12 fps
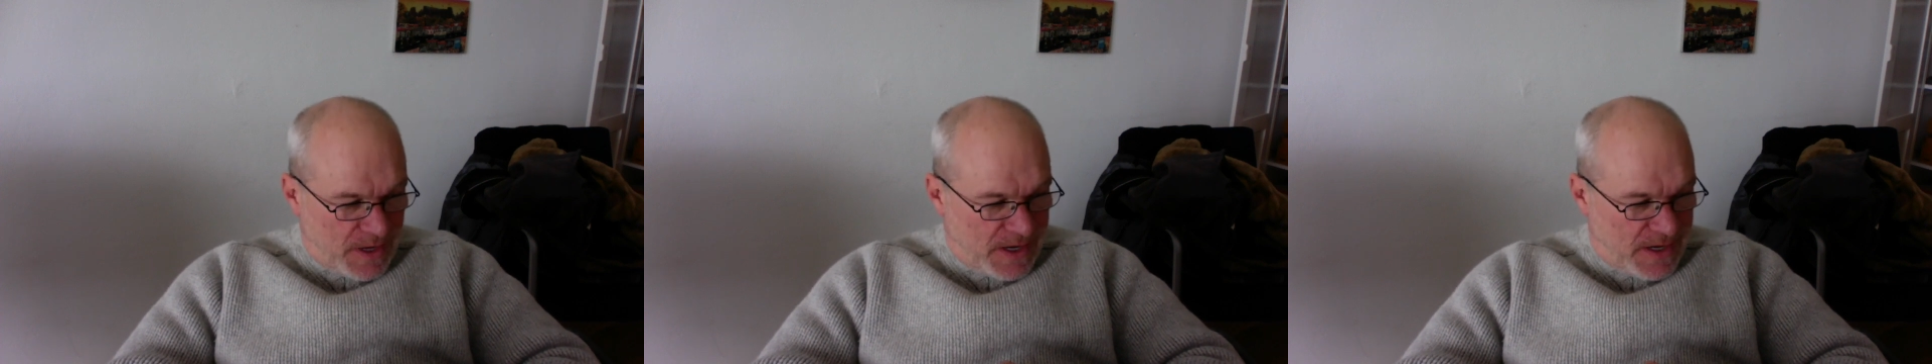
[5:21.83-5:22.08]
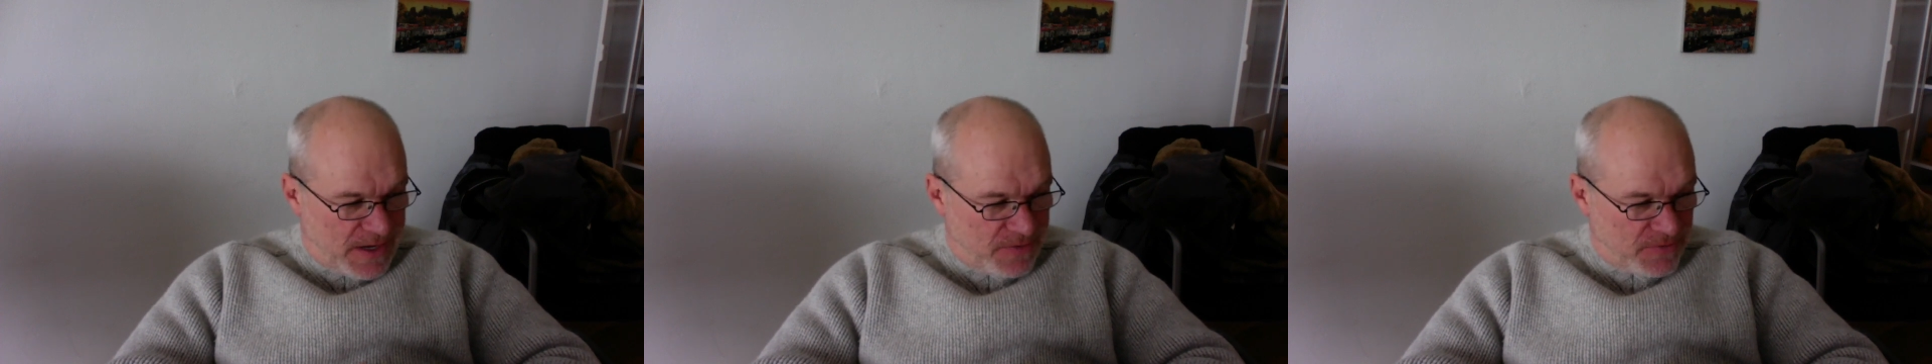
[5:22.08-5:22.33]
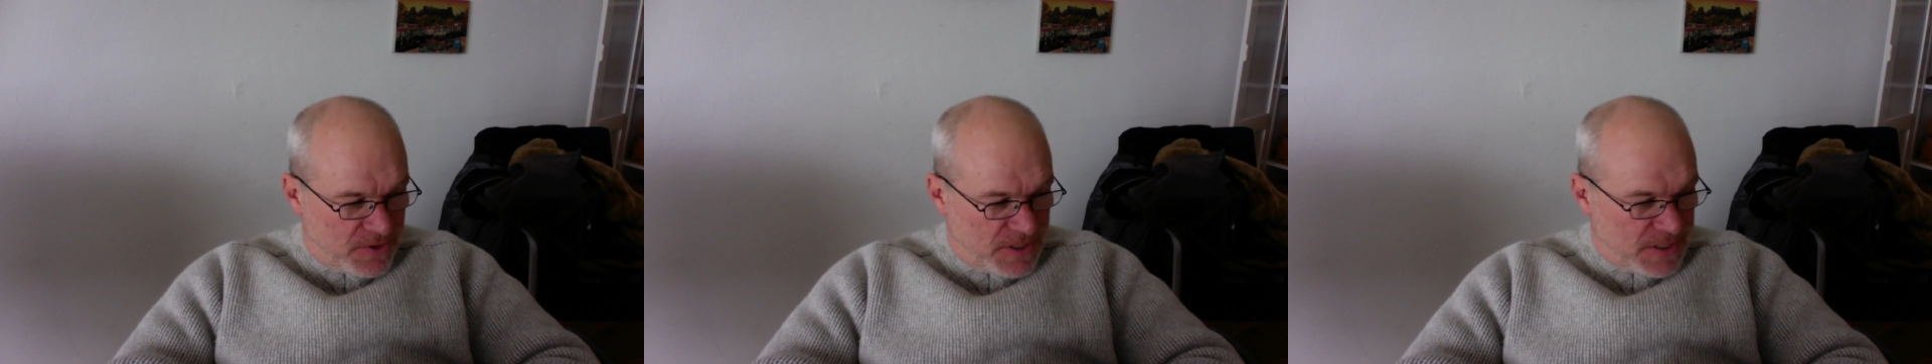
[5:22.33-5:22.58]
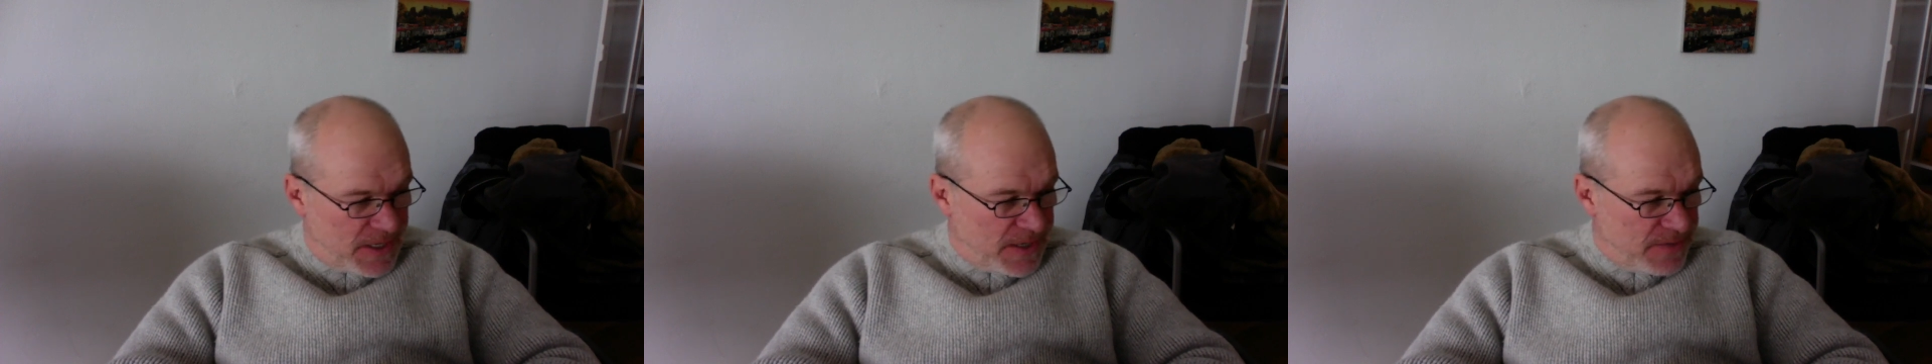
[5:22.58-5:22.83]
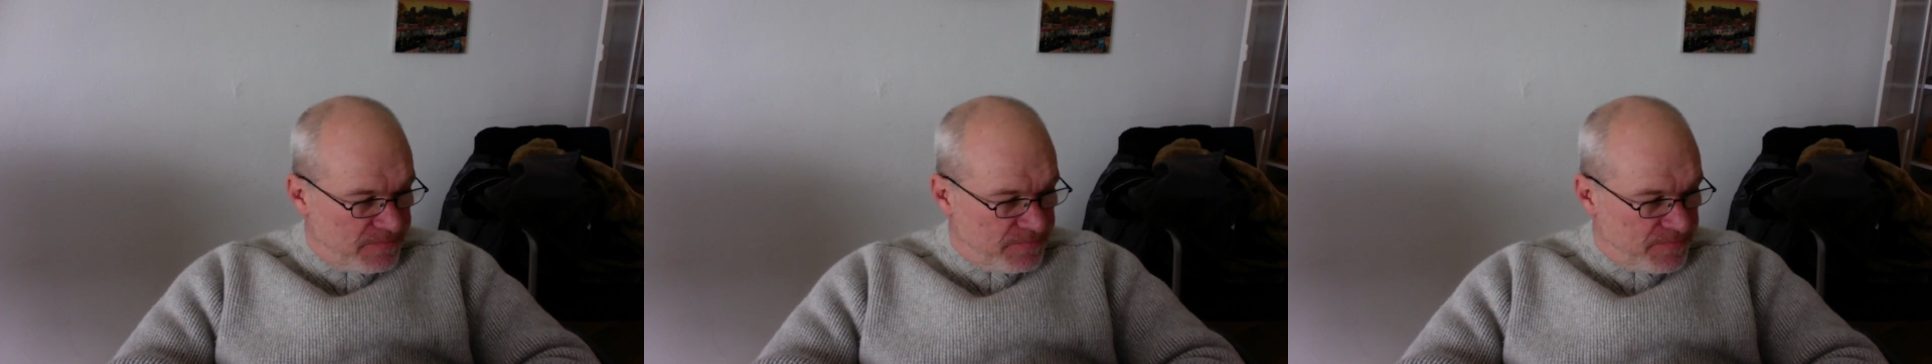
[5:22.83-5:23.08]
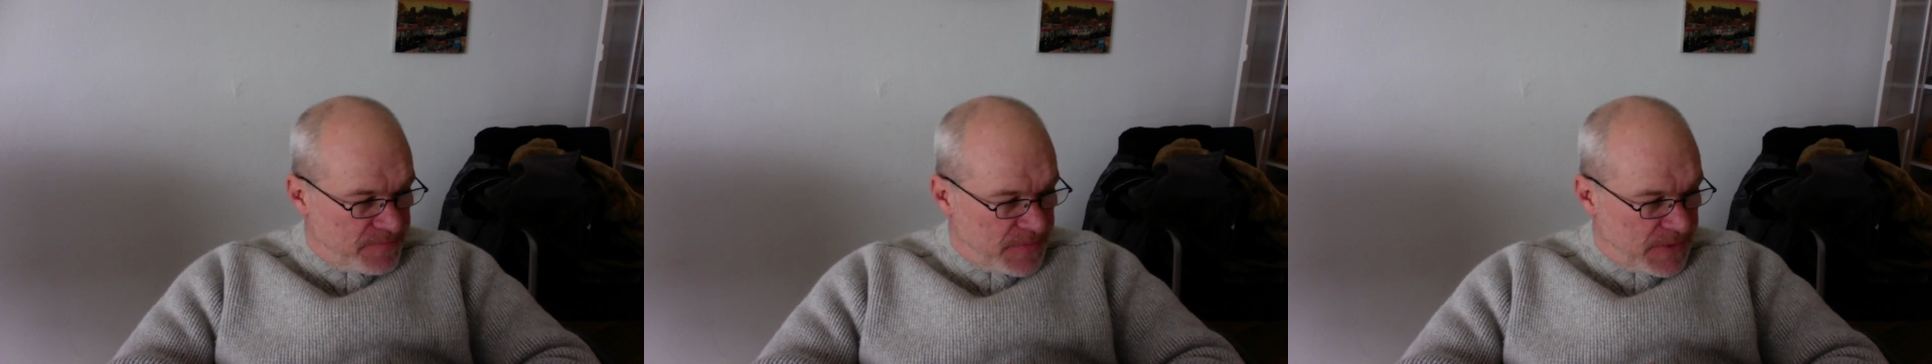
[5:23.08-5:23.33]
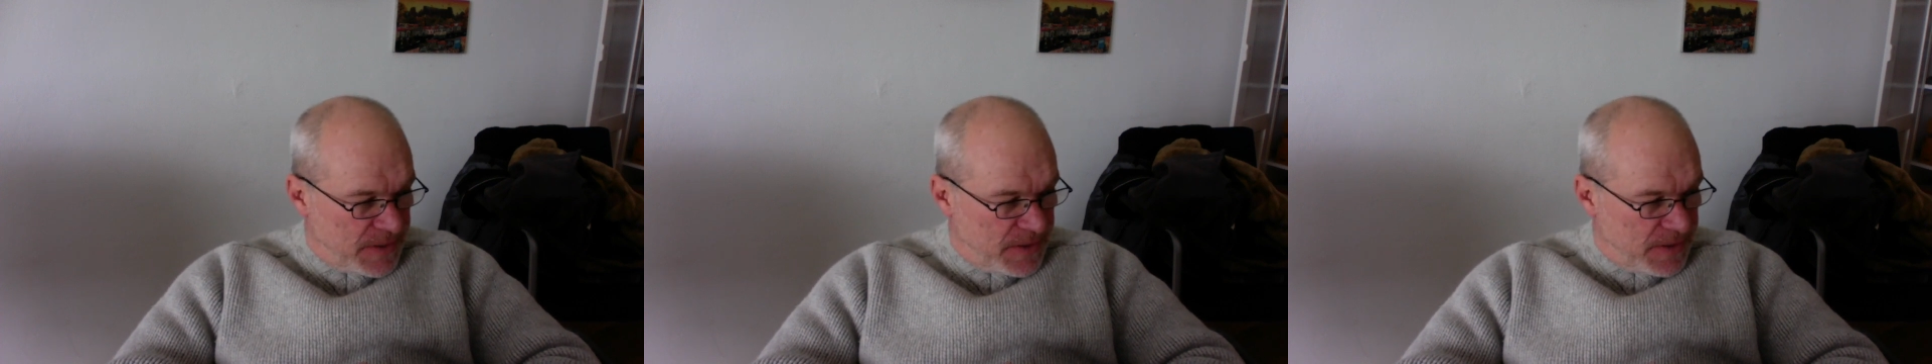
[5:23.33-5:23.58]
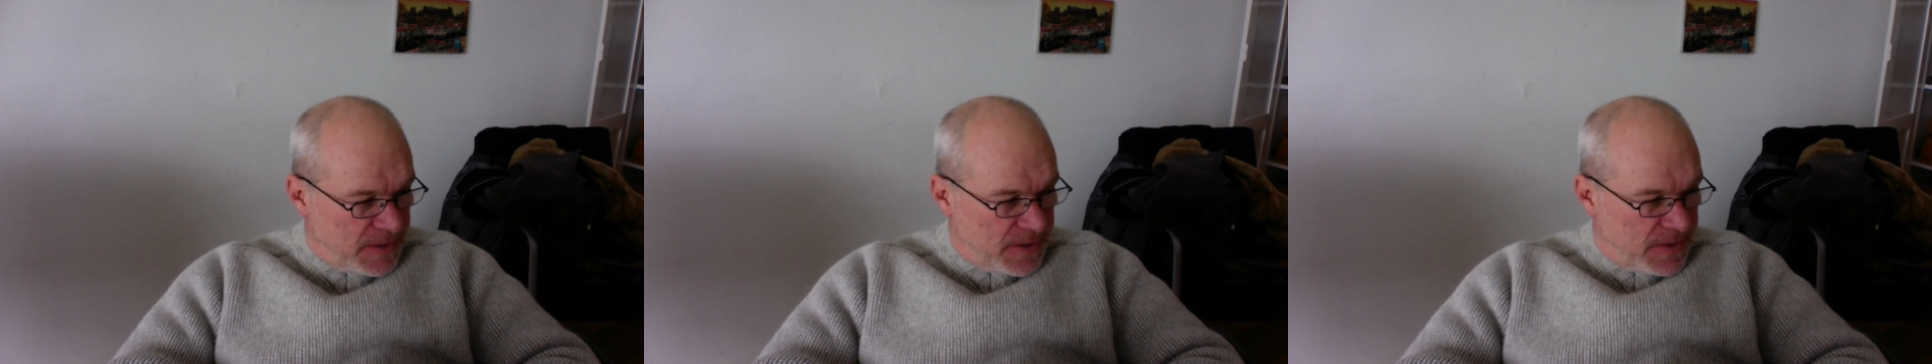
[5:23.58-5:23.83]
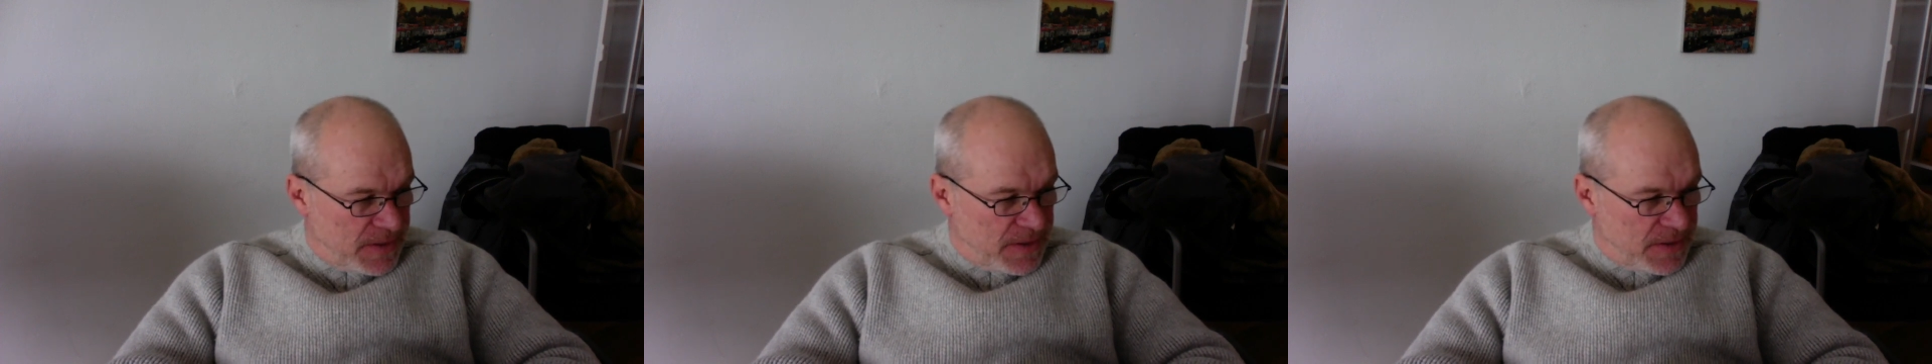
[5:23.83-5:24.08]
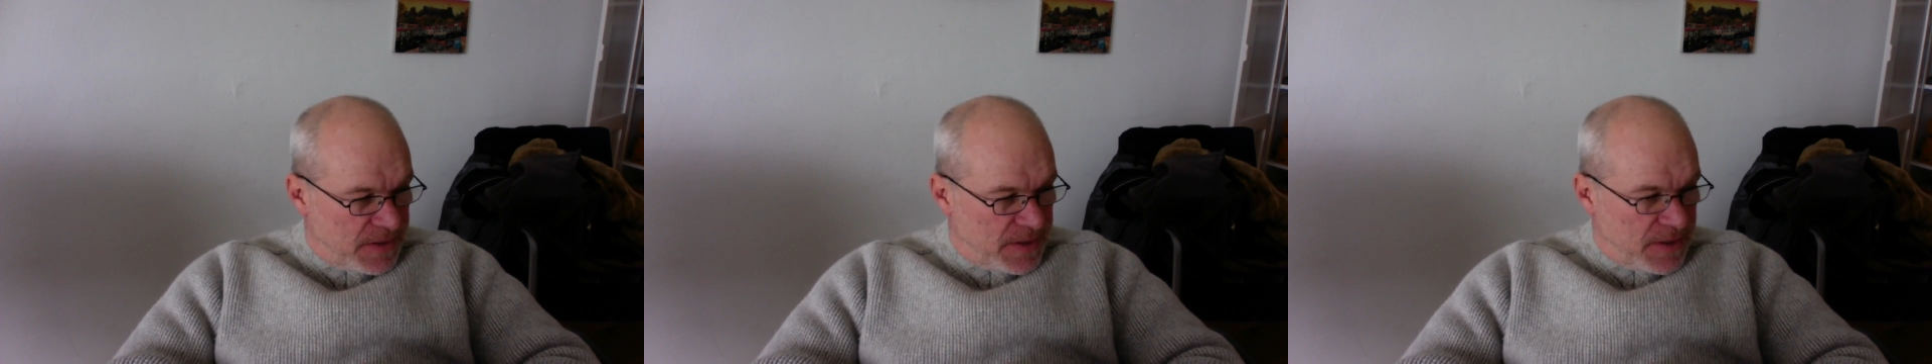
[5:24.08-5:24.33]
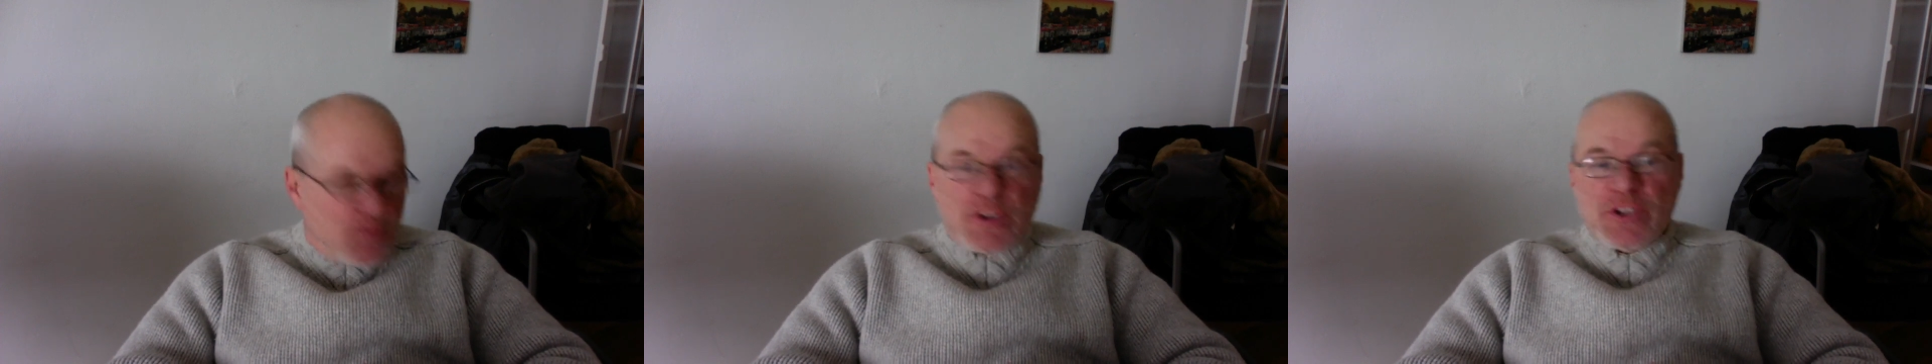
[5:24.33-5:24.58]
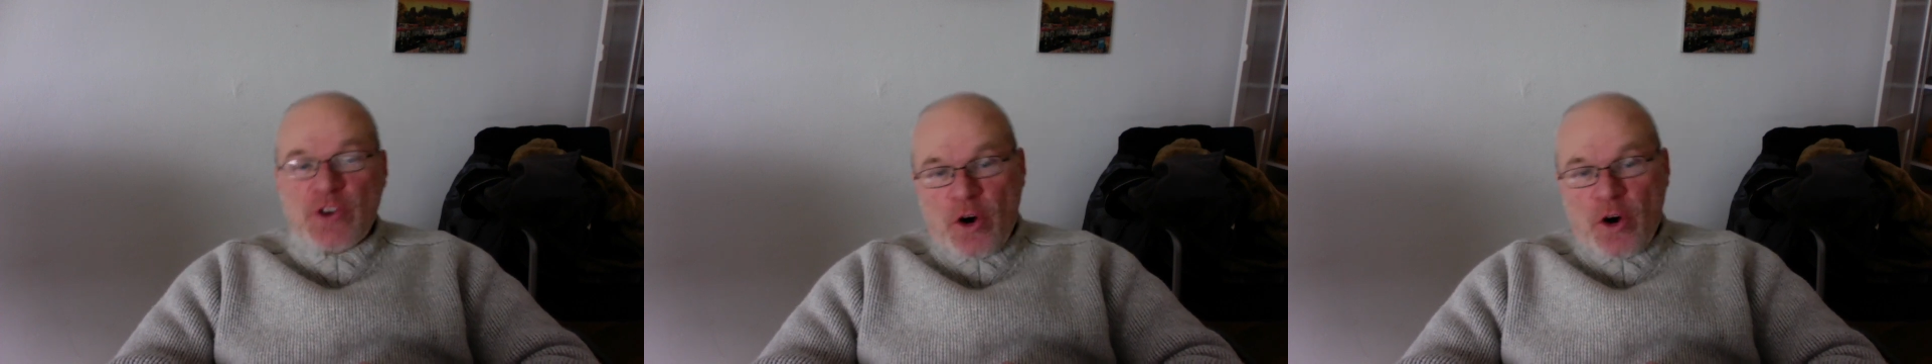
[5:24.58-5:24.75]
I have to say it was an